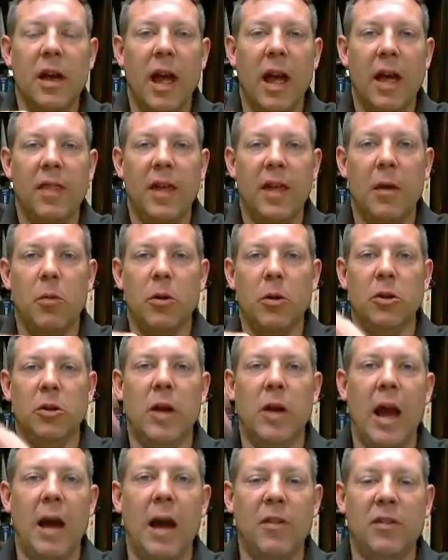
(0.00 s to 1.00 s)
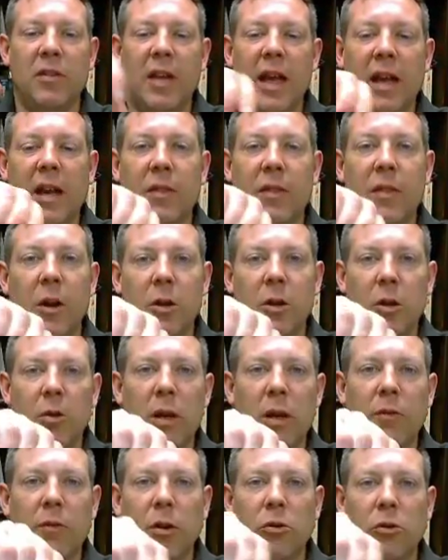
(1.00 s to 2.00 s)
and then when you have the tag in there, you
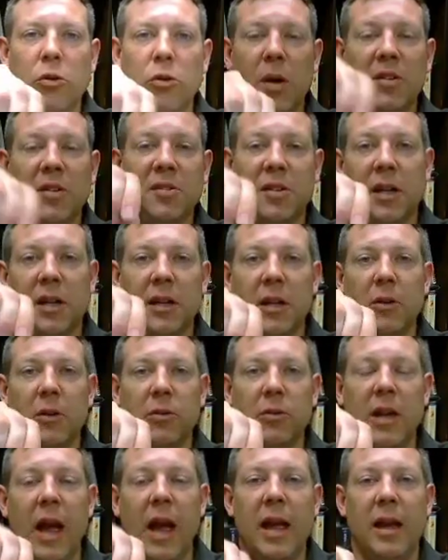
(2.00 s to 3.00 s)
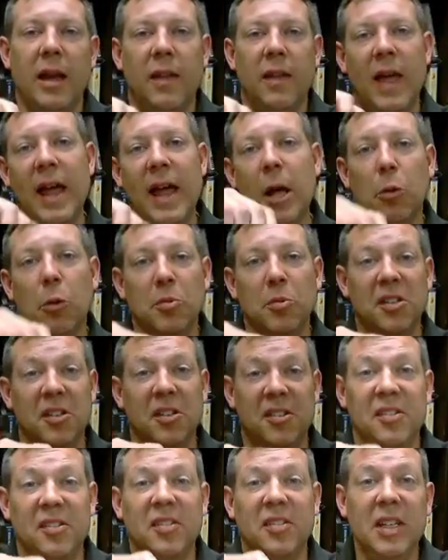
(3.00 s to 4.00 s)
give it a twist and a little yank, and that helps to
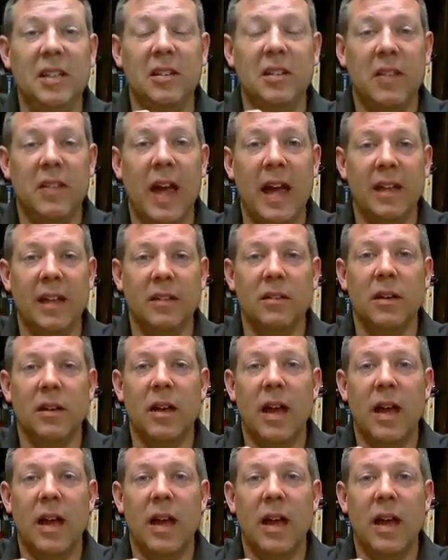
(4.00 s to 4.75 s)
seat that